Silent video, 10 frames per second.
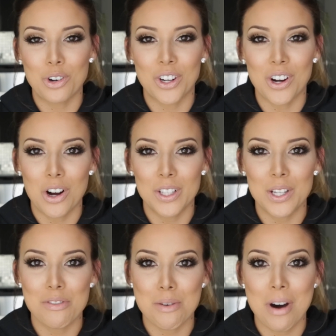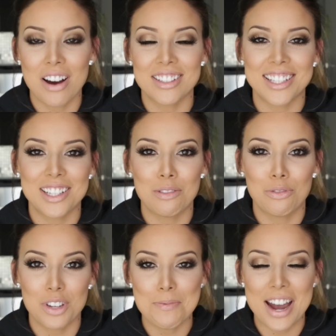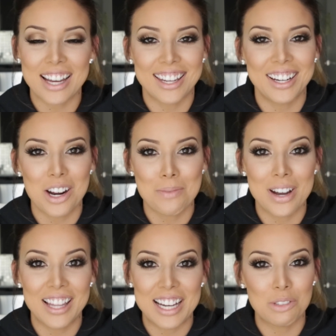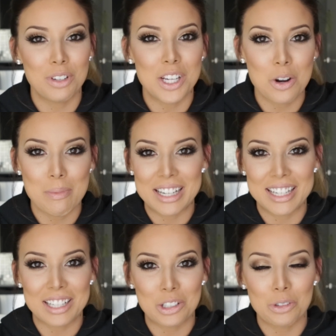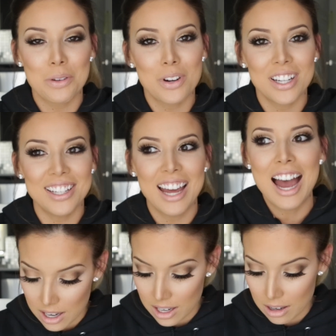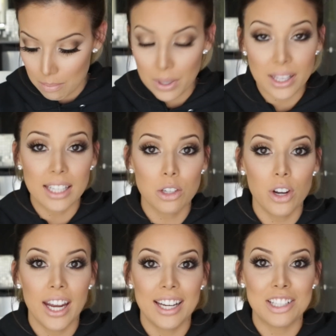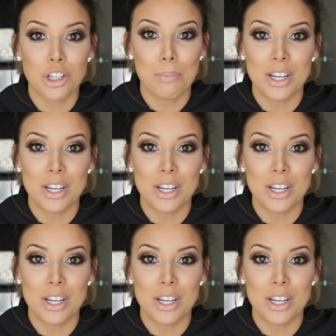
It's just a really soft, sultry, bronzy eye with no winged eyeliner for a change.